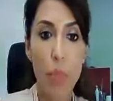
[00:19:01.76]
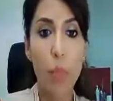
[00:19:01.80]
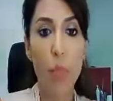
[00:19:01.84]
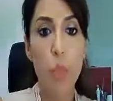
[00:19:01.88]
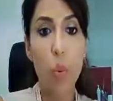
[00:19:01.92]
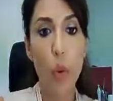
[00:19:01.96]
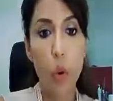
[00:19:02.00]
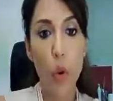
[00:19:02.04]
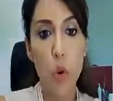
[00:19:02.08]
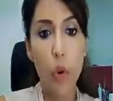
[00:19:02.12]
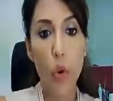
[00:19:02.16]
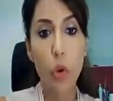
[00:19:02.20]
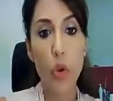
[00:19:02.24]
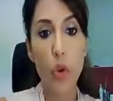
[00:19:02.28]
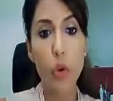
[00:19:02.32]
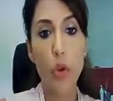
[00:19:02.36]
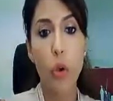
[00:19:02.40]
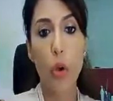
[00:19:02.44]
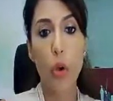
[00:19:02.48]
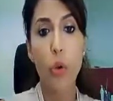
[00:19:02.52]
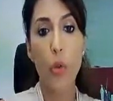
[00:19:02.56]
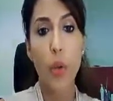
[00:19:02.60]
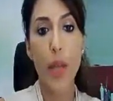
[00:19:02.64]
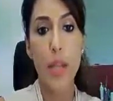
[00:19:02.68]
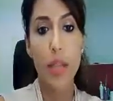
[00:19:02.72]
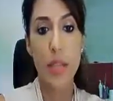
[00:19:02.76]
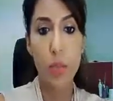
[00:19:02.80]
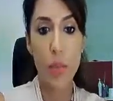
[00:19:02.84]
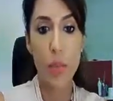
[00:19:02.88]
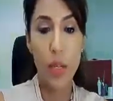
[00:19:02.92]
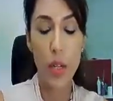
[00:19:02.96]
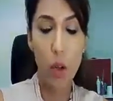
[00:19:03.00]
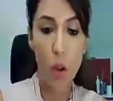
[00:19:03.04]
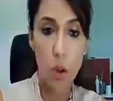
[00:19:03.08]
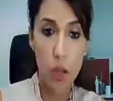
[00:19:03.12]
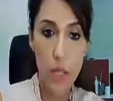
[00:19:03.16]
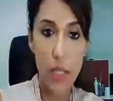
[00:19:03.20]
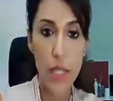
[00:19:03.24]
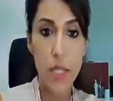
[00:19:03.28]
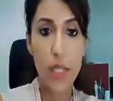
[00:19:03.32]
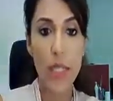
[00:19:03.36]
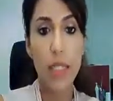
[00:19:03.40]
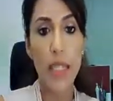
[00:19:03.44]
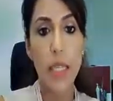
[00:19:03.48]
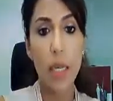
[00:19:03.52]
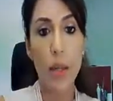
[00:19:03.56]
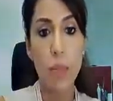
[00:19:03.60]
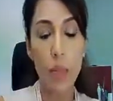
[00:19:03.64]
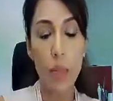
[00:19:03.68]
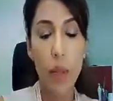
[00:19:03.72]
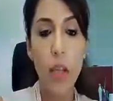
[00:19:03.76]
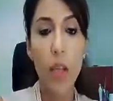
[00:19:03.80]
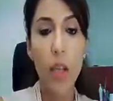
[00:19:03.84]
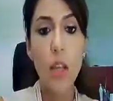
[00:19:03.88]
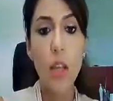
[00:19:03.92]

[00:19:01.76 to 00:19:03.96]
the books or has been causing some,